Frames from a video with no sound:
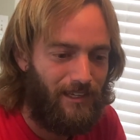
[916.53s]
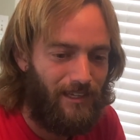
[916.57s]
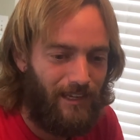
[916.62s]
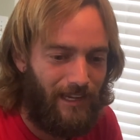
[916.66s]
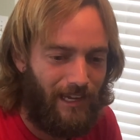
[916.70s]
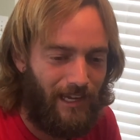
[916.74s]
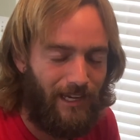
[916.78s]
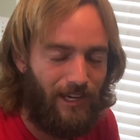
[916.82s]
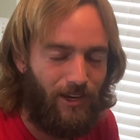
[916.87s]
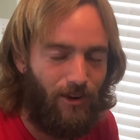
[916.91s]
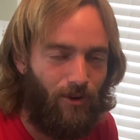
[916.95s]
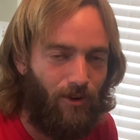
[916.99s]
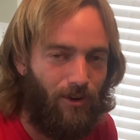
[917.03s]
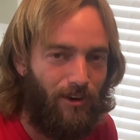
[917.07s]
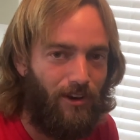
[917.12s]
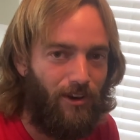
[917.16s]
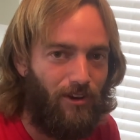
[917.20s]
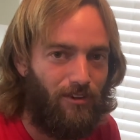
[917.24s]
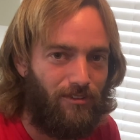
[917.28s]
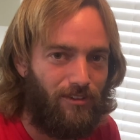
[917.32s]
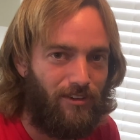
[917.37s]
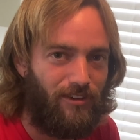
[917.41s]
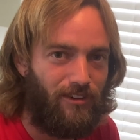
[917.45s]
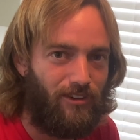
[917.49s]
and no one
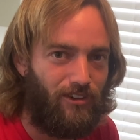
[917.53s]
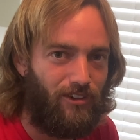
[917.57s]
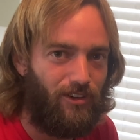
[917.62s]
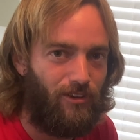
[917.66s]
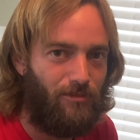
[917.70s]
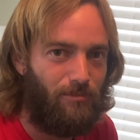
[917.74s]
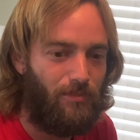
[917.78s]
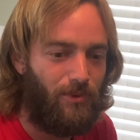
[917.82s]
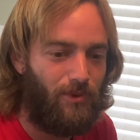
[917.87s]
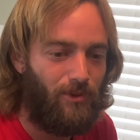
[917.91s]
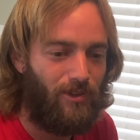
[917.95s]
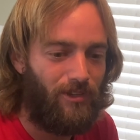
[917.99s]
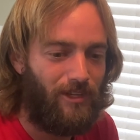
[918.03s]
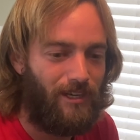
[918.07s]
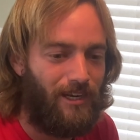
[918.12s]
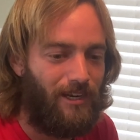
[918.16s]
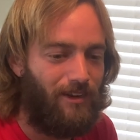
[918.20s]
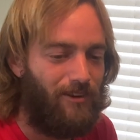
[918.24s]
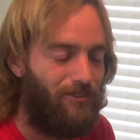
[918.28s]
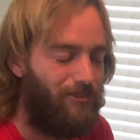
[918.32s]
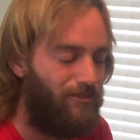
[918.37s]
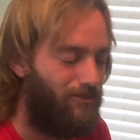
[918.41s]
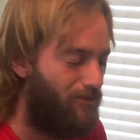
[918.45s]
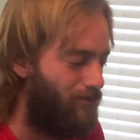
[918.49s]
knows until you pull it
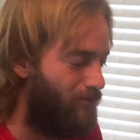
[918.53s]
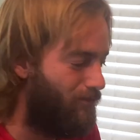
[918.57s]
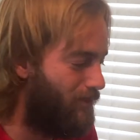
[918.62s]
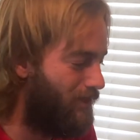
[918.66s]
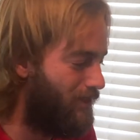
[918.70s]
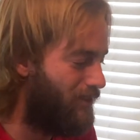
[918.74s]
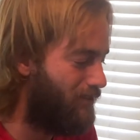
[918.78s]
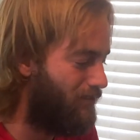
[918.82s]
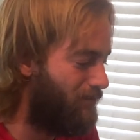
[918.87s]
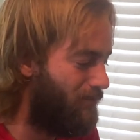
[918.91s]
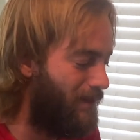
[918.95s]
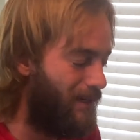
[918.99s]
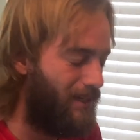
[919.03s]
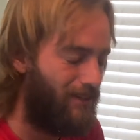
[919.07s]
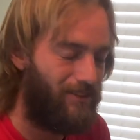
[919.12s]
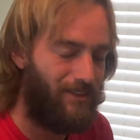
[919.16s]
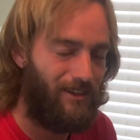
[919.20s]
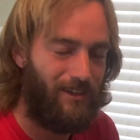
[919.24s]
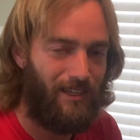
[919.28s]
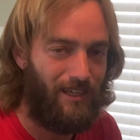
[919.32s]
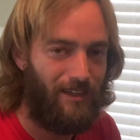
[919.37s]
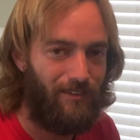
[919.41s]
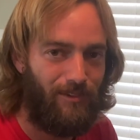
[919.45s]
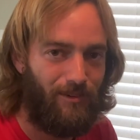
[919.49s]
out, which makes
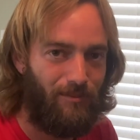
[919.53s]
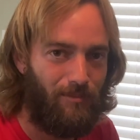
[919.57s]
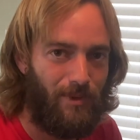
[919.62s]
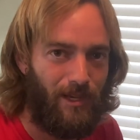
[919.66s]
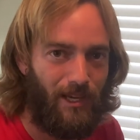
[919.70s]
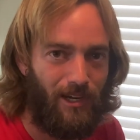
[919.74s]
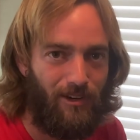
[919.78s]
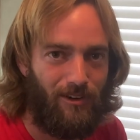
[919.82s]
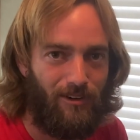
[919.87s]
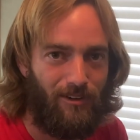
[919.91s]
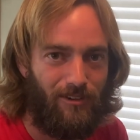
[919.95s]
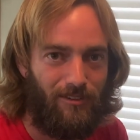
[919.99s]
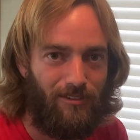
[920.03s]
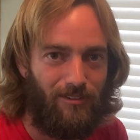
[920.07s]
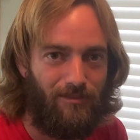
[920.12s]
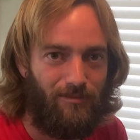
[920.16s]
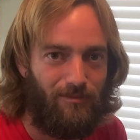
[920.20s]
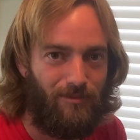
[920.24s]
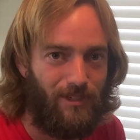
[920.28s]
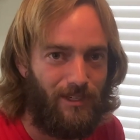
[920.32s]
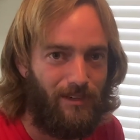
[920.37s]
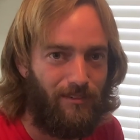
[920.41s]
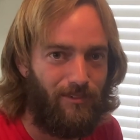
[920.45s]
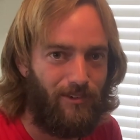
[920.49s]
it even better
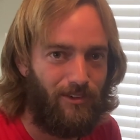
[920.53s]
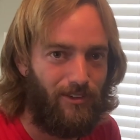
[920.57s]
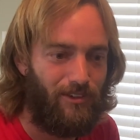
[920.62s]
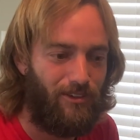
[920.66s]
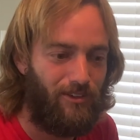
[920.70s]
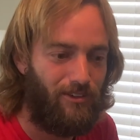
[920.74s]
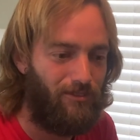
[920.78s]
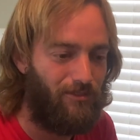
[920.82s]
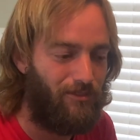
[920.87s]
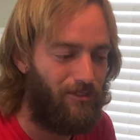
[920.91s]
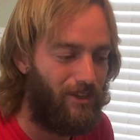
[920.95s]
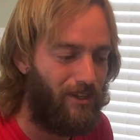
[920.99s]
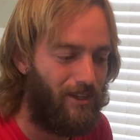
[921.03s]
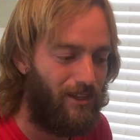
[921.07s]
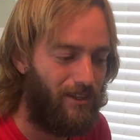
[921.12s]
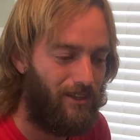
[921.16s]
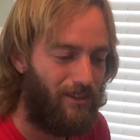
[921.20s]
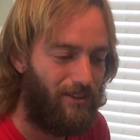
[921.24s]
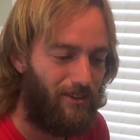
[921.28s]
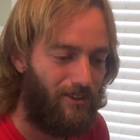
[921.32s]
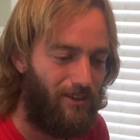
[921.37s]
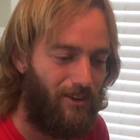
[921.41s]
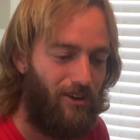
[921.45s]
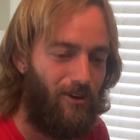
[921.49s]
whenever you say,
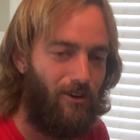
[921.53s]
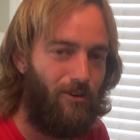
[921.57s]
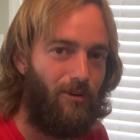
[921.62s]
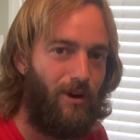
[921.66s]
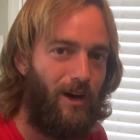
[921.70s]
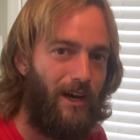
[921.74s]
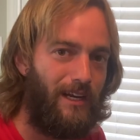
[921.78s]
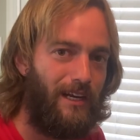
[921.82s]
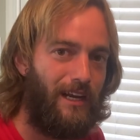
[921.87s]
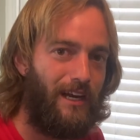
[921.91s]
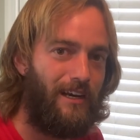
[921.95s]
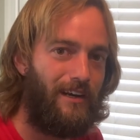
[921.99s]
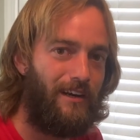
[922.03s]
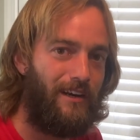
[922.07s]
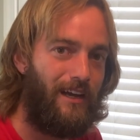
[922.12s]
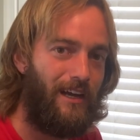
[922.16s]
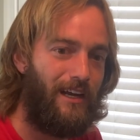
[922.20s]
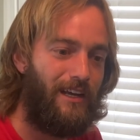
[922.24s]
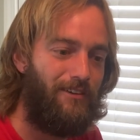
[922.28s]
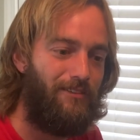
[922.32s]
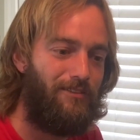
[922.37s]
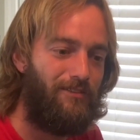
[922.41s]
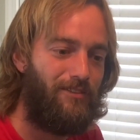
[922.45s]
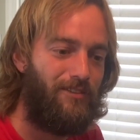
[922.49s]
oh, I got a
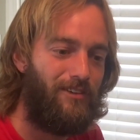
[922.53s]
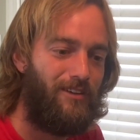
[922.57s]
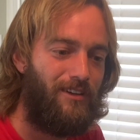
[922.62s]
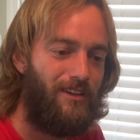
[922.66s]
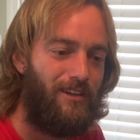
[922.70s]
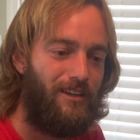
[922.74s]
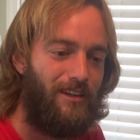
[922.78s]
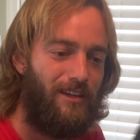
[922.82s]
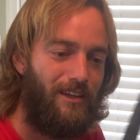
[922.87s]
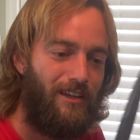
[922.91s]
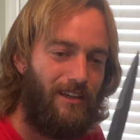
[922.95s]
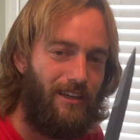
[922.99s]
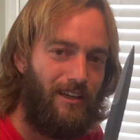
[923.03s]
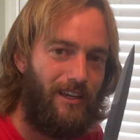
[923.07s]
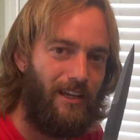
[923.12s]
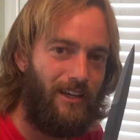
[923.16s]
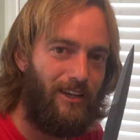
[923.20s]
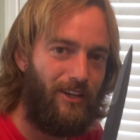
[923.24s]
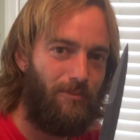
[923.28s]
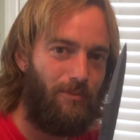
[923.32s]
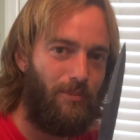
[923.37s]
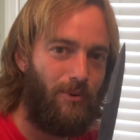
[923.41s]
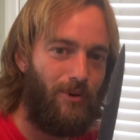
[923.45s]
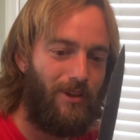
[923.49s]
knife, and
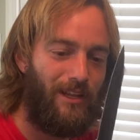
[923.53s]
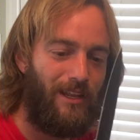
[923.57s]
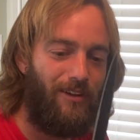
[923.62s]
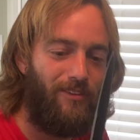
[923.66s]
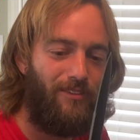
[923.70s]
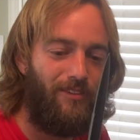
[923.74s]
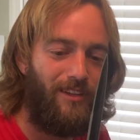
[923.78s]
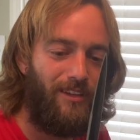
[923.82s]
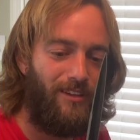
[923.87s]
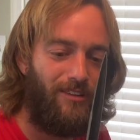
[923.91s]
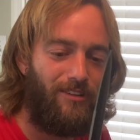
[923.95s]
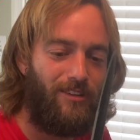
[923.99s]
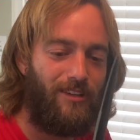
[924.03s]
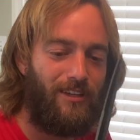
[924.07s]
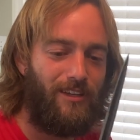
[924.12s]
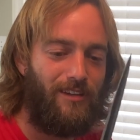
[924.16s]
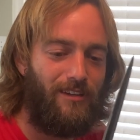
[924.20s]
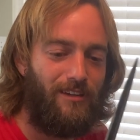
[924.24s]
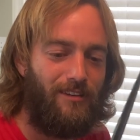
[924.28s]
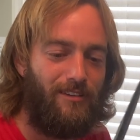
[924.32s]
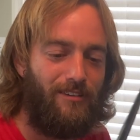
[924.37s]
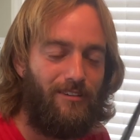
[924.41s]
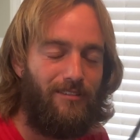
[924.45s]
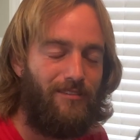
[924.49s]
you pull out this
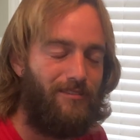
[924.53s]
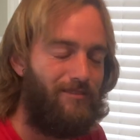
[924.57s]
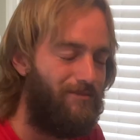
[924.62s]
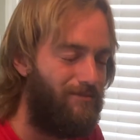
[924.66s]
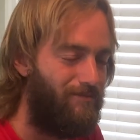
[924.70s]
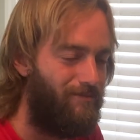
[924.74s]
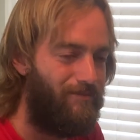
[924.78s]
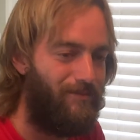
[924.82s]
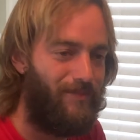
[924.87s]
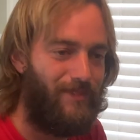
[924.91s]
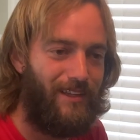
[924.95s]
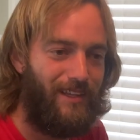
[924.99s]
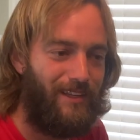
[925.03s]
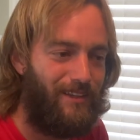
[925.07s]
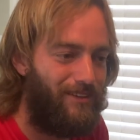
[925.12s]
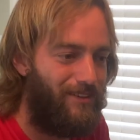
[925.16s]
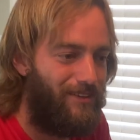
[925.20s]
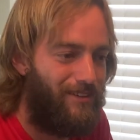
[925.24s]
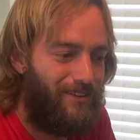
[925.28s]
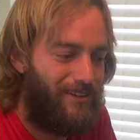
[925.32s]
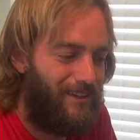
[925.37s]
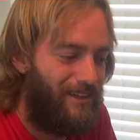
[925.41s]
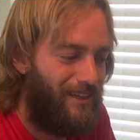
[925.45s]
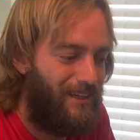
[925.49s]
thing.
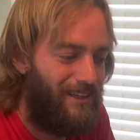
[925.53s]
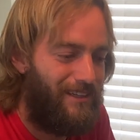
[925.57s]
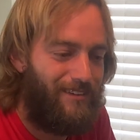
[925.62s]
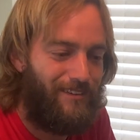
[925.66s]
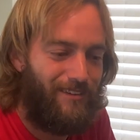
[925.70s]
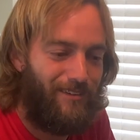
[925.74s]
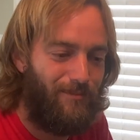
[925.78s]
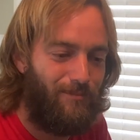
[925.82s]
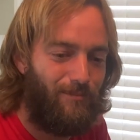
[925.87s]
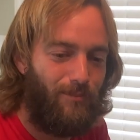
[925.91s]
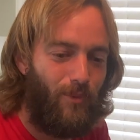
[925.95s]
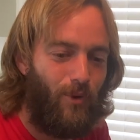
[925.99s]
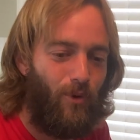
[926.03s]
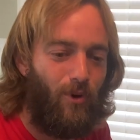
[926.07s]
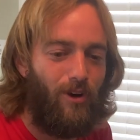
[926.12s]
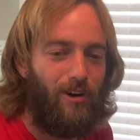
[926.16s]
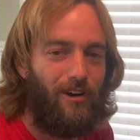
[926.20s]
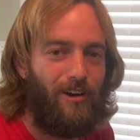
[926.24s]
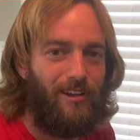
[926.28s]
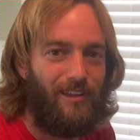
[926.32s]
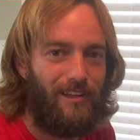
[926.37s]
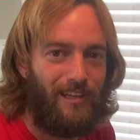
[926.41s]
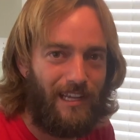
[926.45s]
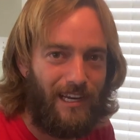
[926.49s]
It's more
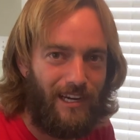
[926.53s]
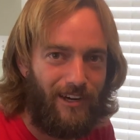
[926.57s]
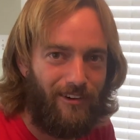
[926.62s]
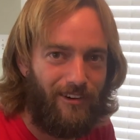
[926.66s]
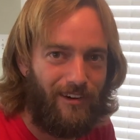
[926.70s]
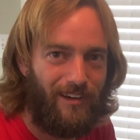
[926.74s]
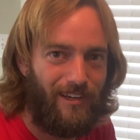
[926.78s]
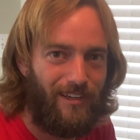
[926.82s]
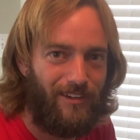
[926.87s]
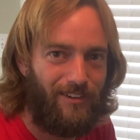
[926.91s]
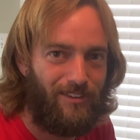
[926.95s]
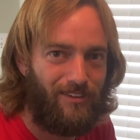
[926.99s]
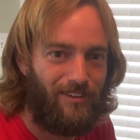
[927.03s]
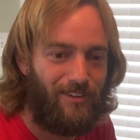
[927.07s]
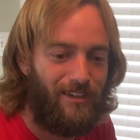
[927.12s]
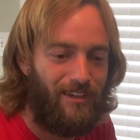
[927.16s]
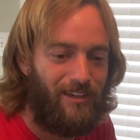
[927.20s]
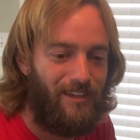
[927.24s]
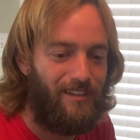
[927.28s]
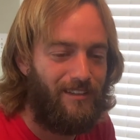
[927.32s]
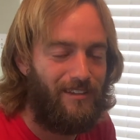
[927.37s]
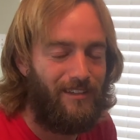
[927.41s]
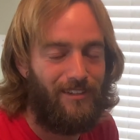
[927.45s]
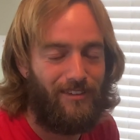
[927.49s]
hilarious
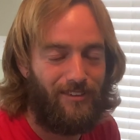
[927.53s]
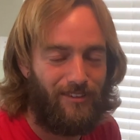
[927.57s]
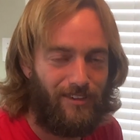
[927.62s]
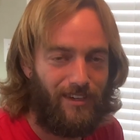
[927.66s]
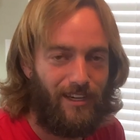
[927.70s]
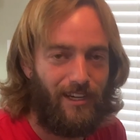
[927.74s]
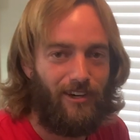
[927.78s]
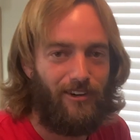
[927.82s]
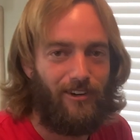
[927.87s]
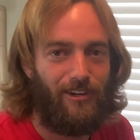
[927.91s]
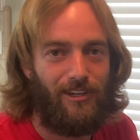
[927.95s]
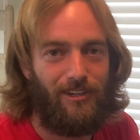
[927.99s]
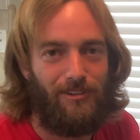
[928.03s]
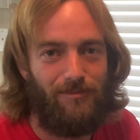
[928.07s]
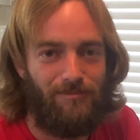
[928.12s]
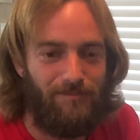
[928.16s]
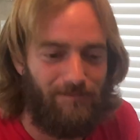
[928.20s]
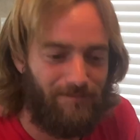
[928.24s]
than scary.